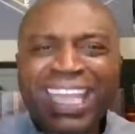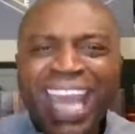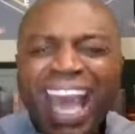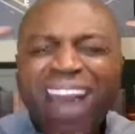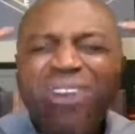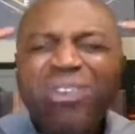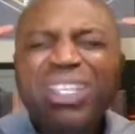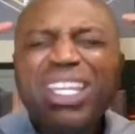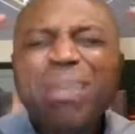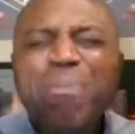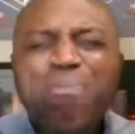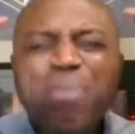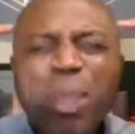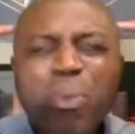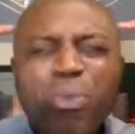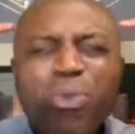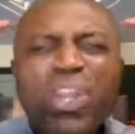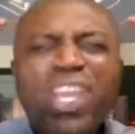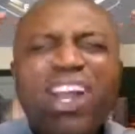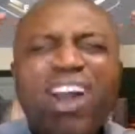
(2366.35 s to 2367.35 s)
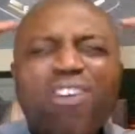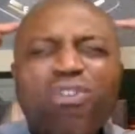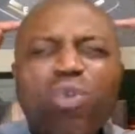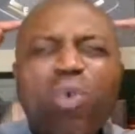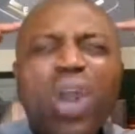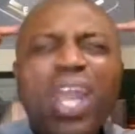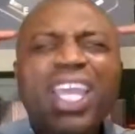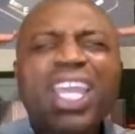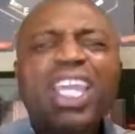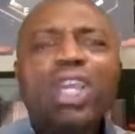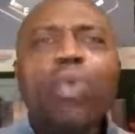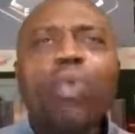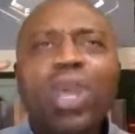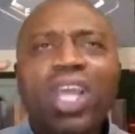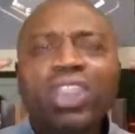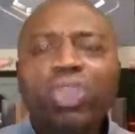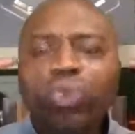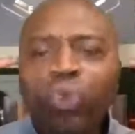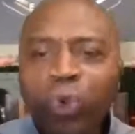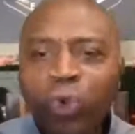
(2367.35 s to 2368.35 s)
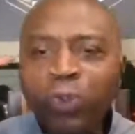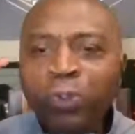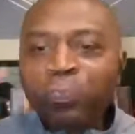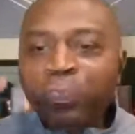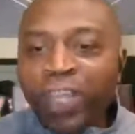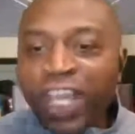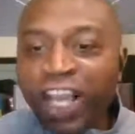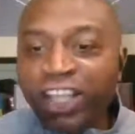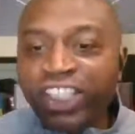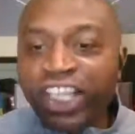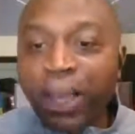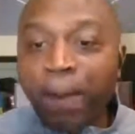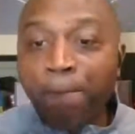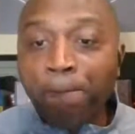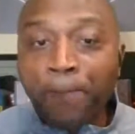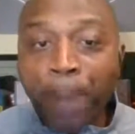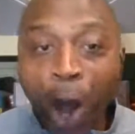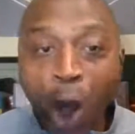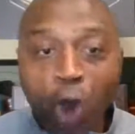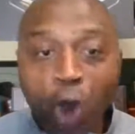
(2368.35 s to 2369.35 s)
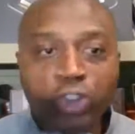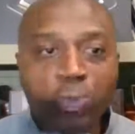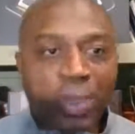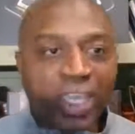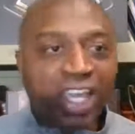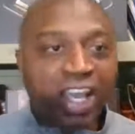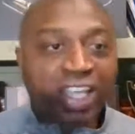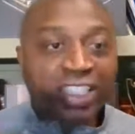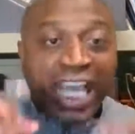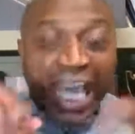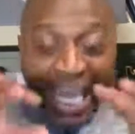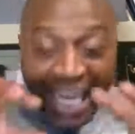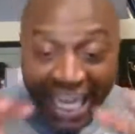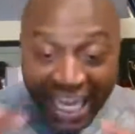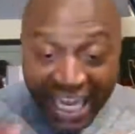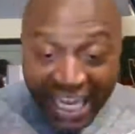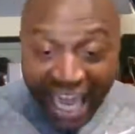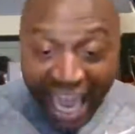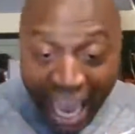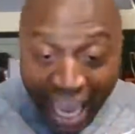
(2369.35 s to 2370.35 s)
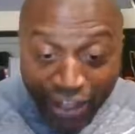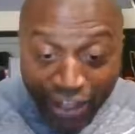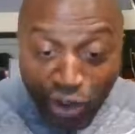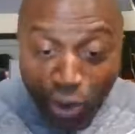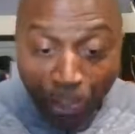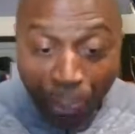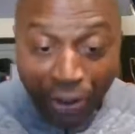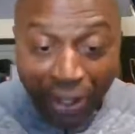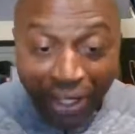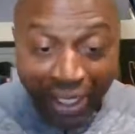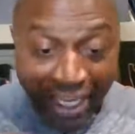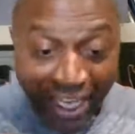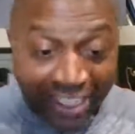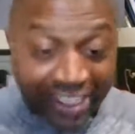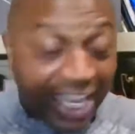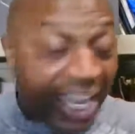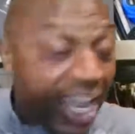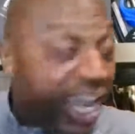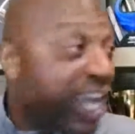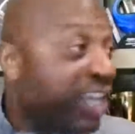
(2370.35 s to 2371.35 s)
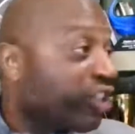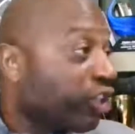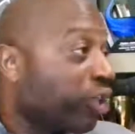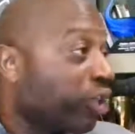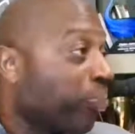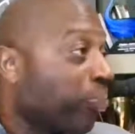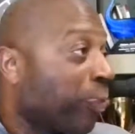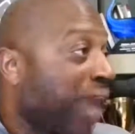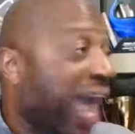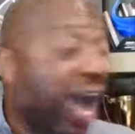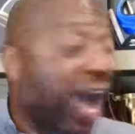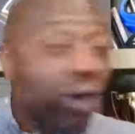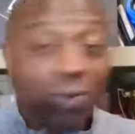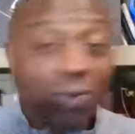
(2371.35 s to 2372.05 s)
Now the memory of what he went through is embossed because he had to put his hands to the plow